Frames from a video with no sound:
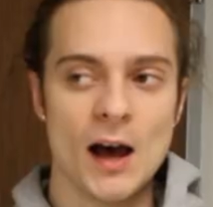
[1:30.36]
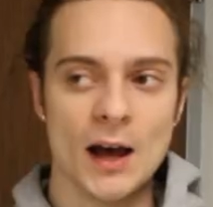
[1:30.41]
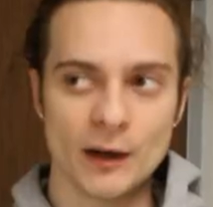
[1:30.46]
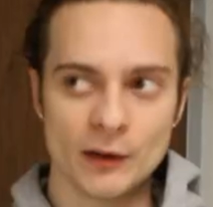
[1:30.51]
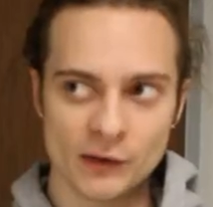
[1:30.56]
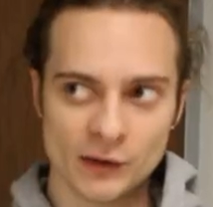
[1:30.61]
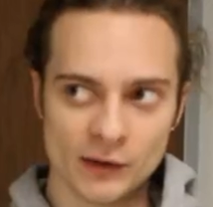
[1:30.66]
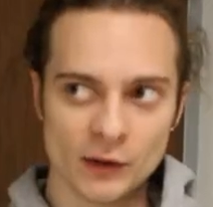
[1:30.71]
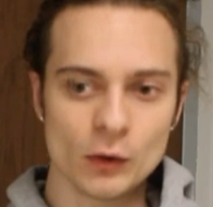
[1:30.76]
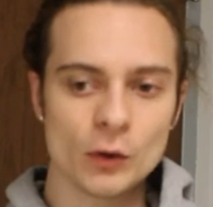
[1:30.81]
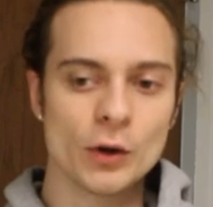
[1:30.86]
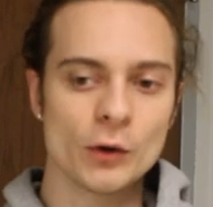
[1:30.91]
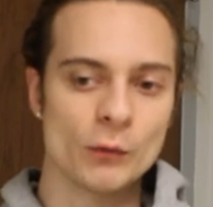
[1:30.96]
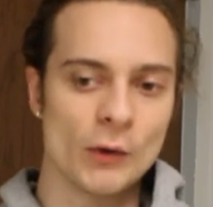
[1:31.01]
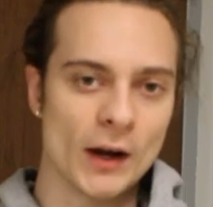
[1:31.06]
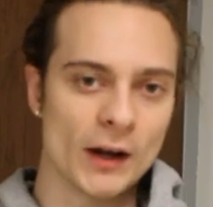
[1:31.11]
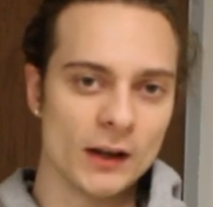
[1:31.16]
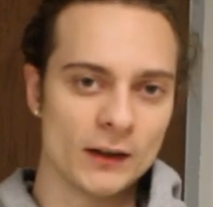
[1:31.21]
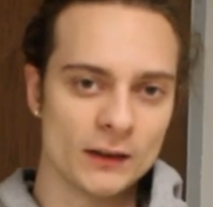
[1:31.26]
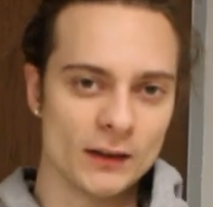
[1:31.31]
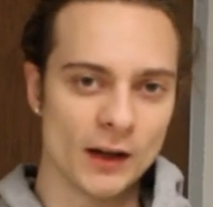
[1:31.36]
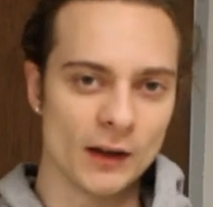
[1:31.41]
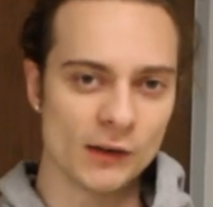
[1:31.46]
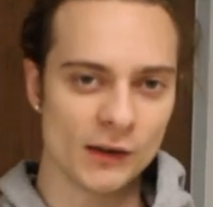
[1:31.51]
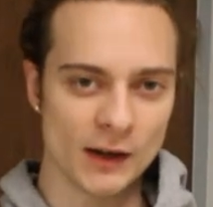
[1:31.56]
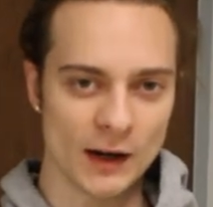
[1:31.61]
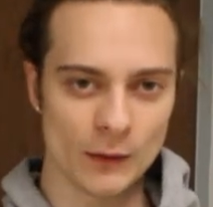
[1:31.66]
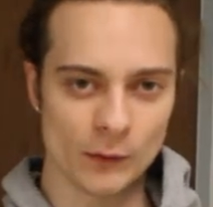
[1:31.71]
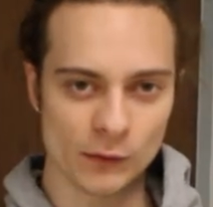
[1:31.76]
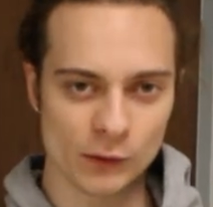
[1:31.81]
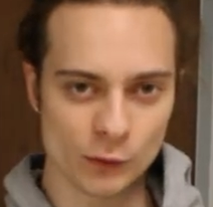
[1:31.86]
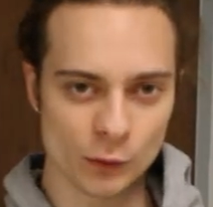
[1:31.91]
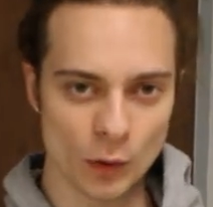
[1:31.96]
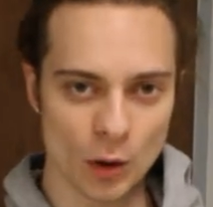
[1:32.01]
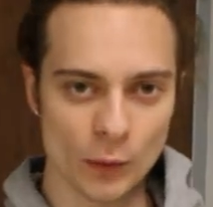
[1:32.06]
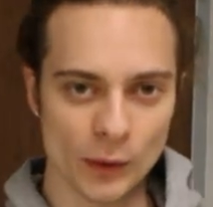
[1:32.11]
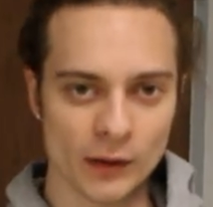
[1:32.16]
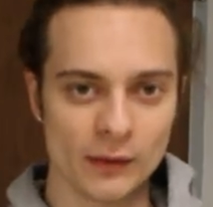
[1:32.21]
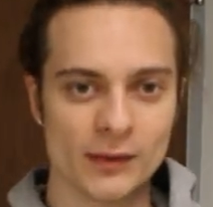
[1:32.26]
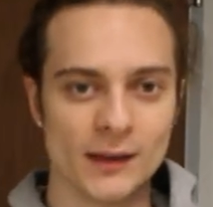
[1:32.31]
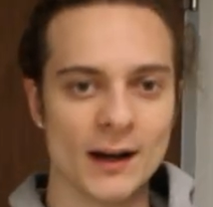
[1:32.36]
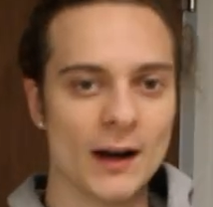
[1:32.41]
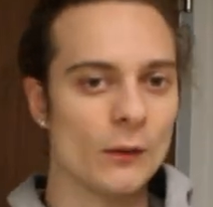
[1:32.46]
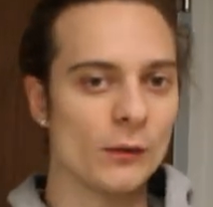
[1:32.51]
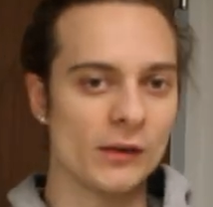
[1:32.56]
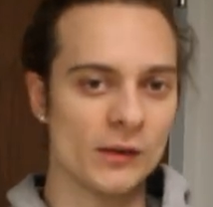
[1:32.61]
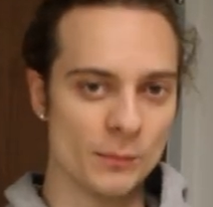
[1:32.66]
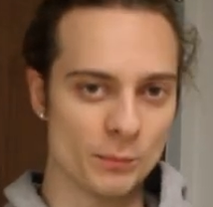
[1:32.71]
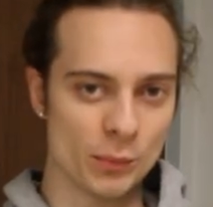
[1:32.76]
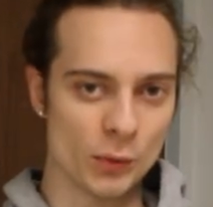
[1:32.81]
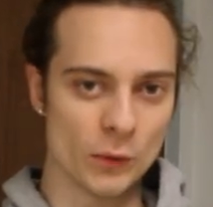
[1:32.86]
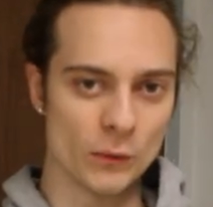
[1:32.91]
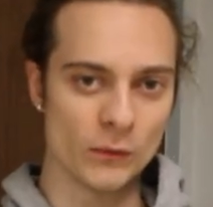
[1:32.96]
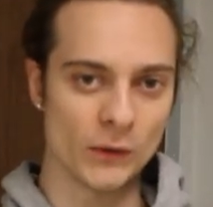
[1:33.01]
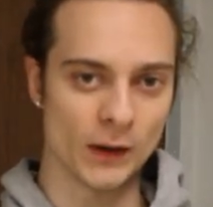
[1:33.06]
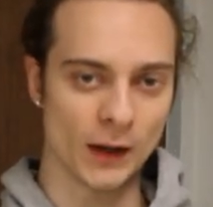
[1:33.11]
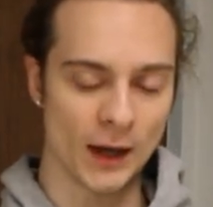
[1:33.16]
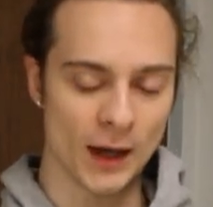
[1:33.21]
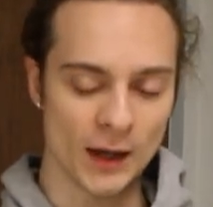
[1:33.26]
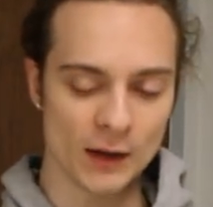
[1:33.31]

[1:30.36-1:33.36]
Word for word: I still could recognize that I was growing, that I was improving.